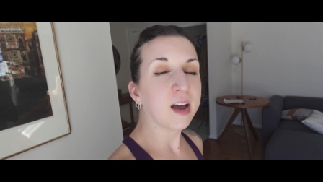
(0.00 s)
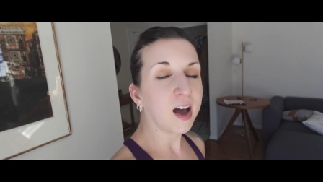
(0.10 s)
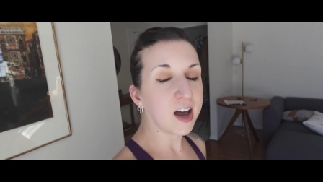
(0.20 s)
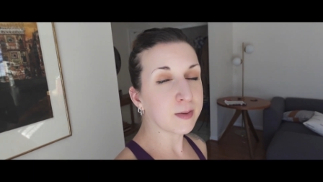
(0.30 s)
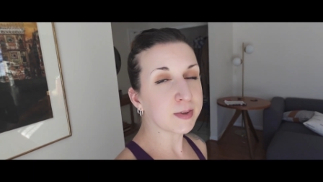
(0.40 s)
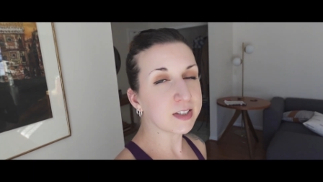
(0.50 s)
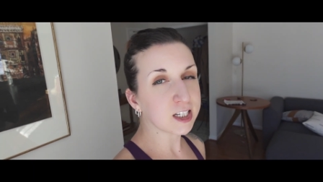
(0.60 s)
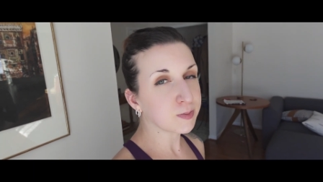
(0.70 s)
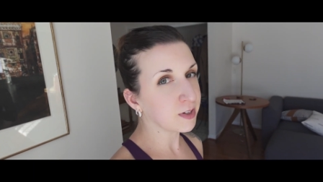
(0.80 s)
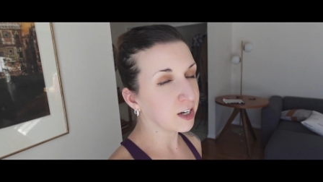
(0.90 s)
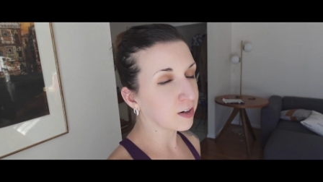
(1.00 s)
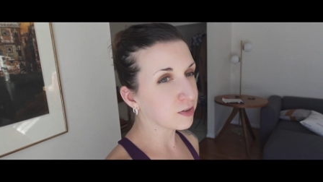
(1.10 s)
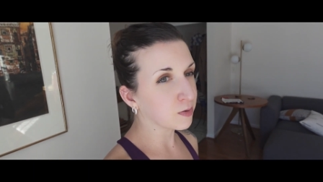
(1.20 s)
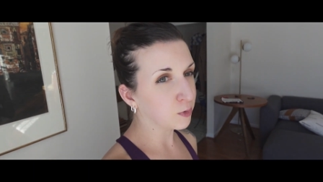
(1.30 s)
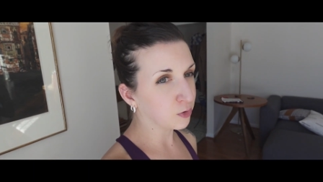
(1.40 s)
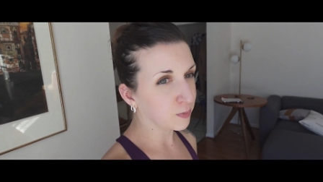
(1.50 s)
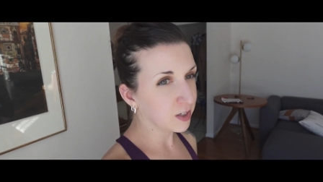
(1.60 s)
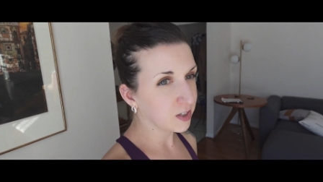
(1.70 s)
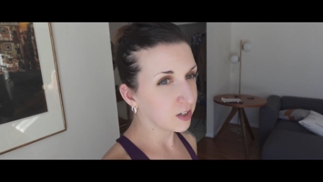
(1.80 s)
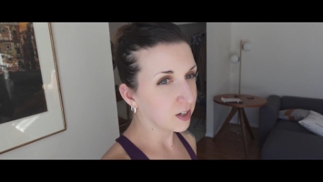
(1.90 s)
I am in desperate need of some
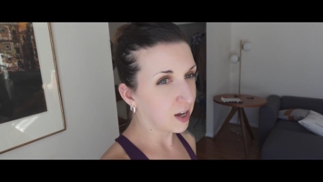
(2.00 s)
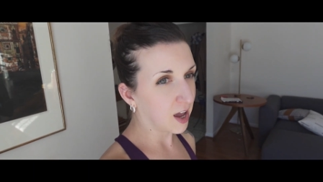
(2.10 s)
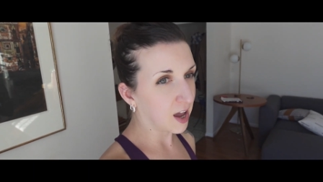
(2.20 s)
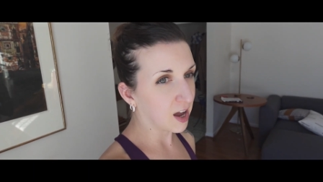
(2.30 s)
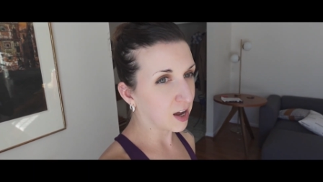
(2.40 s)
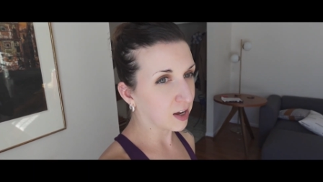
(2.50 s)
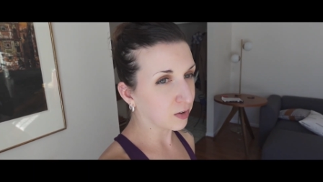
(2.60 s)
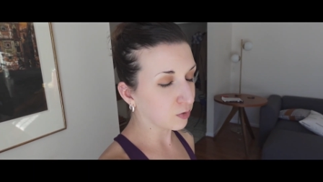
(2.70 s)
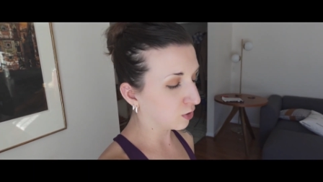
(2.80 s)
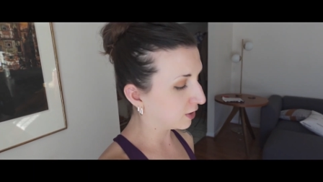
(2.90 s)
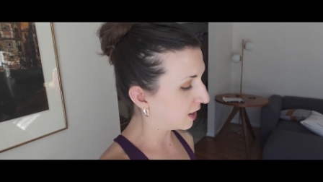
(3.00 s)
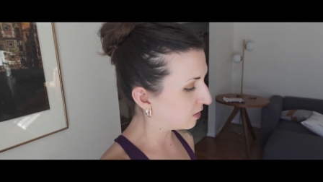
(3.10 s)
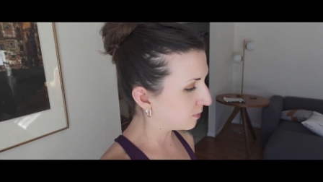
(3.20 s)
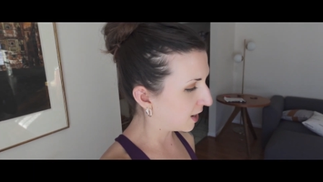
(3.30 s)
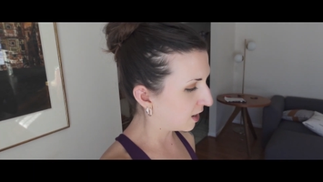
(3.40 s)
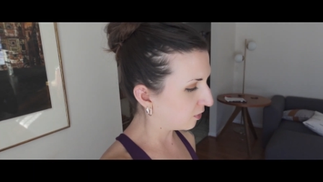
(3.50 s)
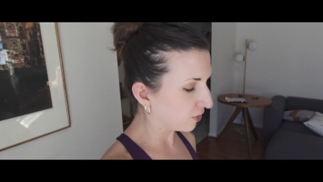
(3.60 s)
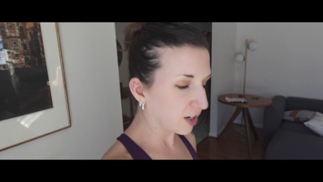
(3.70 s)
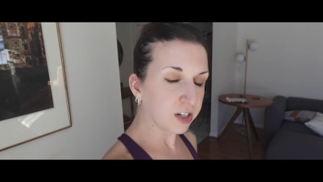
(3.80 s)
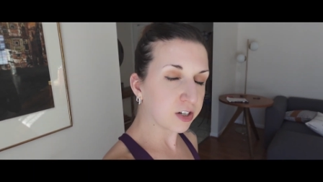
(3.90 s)
movement, and rolled out the mat,
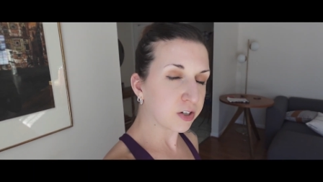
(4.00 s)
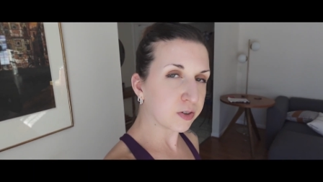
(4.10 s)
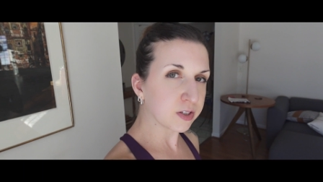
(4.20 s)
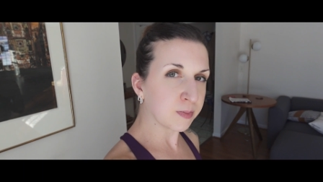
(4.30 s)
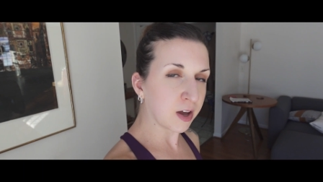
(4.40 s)
ready to do some